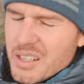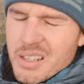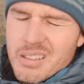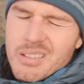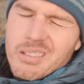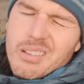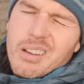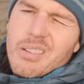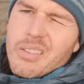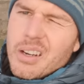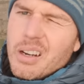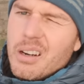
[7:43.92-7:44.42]

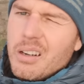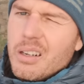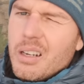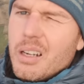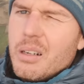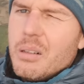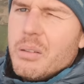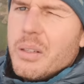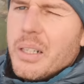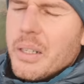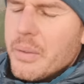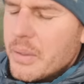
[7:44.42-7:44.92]
not that I
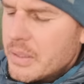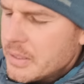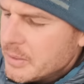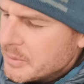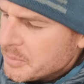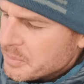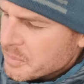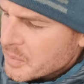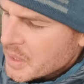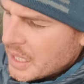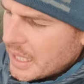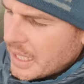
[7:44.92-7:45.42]
know anyway.
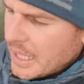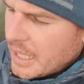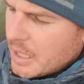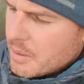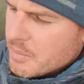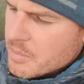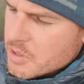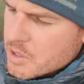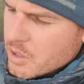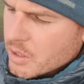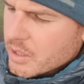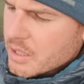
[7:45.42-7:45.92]
So
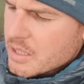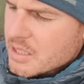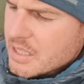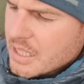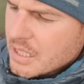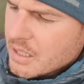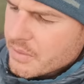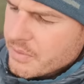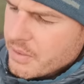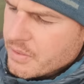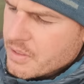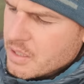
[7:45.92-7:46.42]
I'm going to
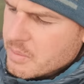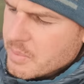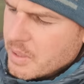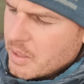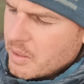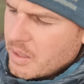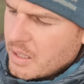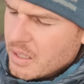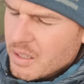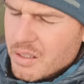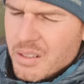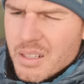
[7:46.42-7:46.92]
stick at
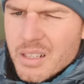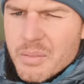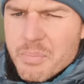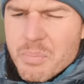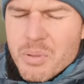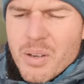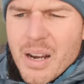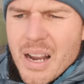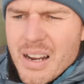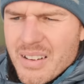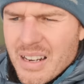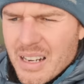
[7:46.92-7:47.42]
50mm and I'm going to
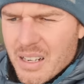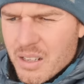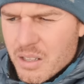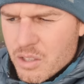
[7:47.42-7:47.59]
prat around.